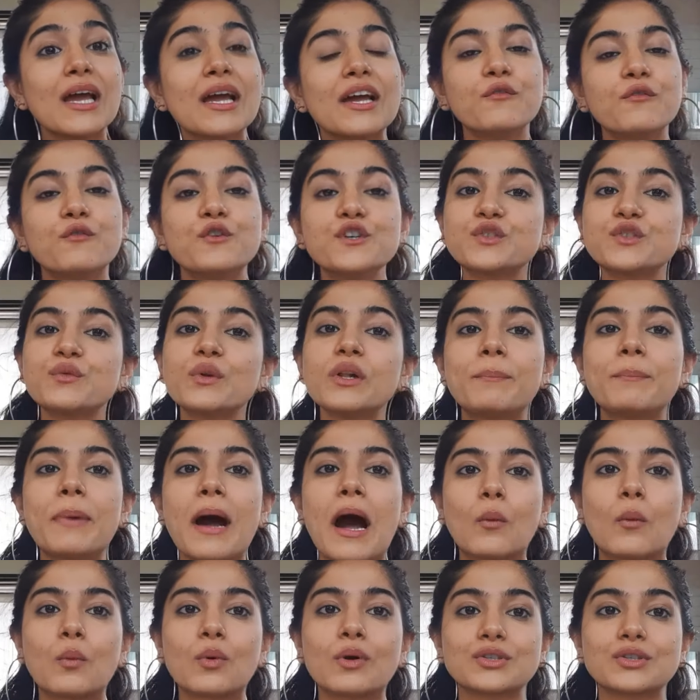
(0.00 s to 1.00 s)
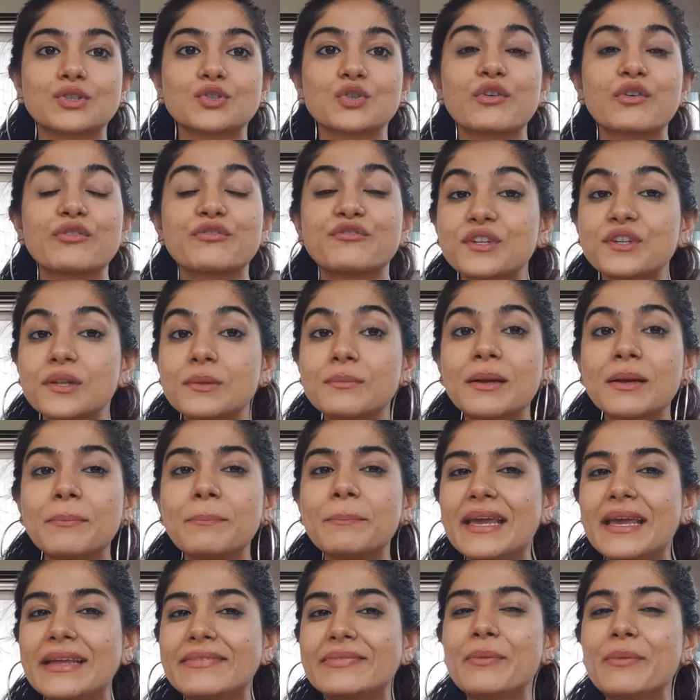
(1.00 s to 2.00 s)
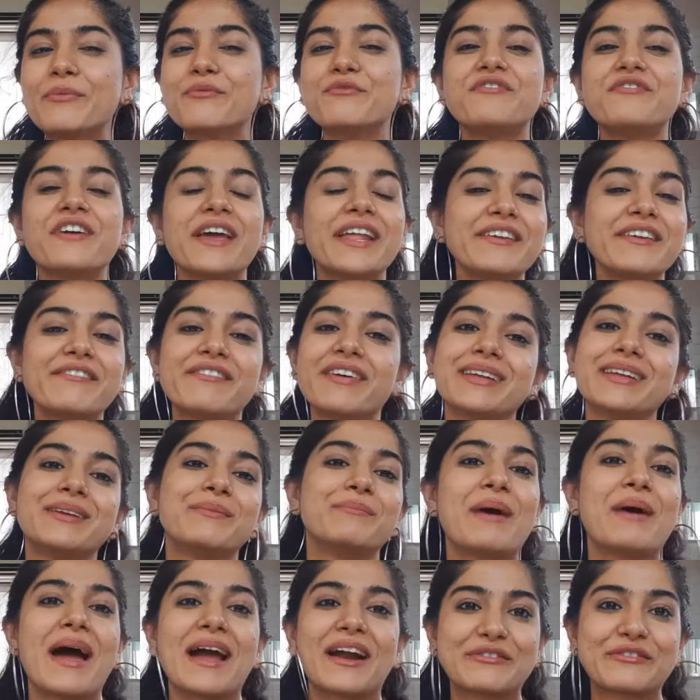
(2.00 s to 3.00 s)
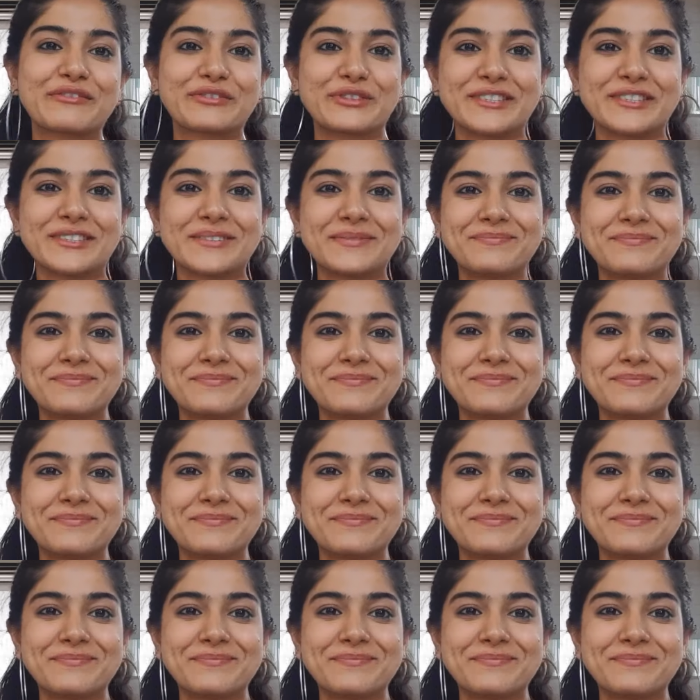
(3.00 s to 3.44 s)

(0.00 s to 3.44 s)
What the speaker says: visual power to your film and make them very, very impactful.